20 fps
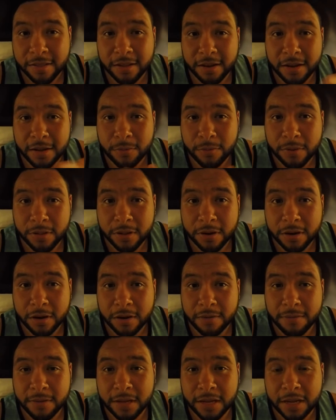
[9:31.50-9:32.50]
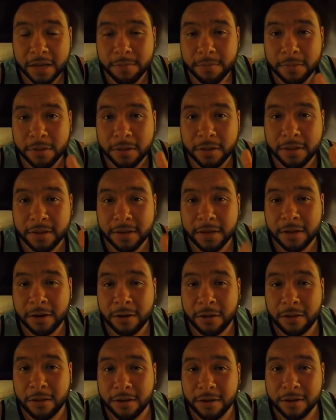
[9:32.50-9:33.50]
they said that wasn't enough time to
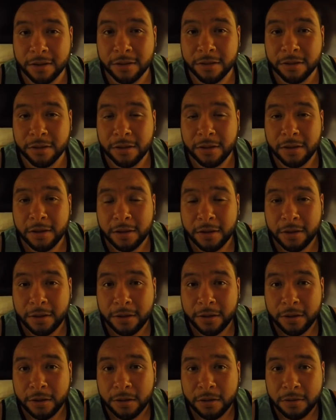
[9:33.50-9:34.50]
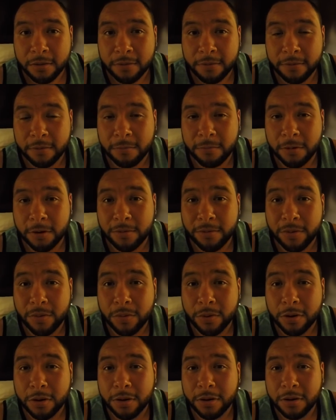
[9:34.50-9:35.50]
get our luggage from where
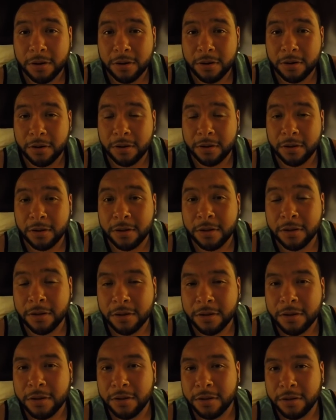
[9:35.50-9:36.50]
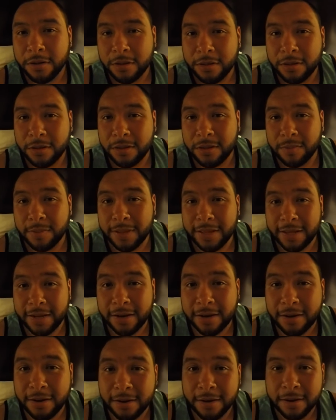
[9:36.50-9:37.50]
we were to the
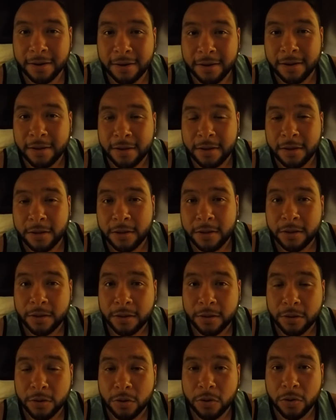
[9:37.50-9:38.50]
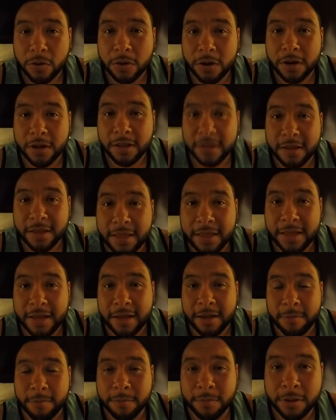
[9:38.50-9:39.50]
plane. According to
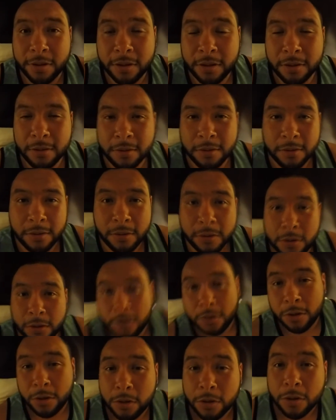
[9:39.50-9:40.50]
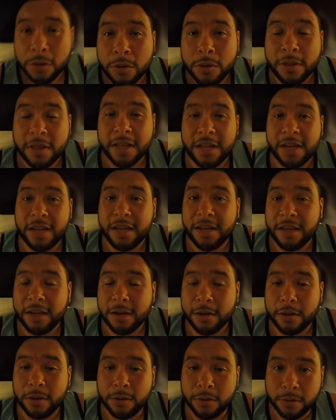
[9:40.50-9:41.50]
them, they
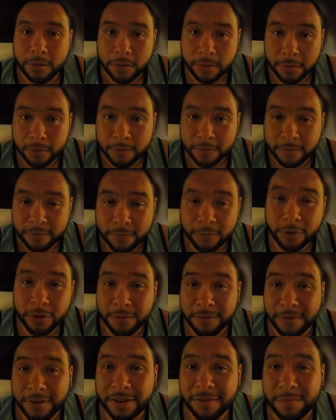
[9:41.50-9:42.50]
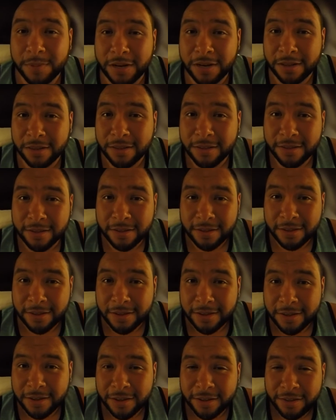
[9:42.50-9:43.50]
need 45 minutes
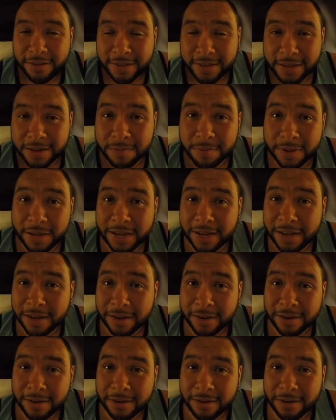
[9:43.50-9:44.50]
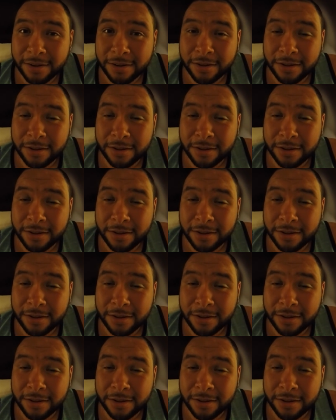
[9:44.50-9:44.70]
to get a bag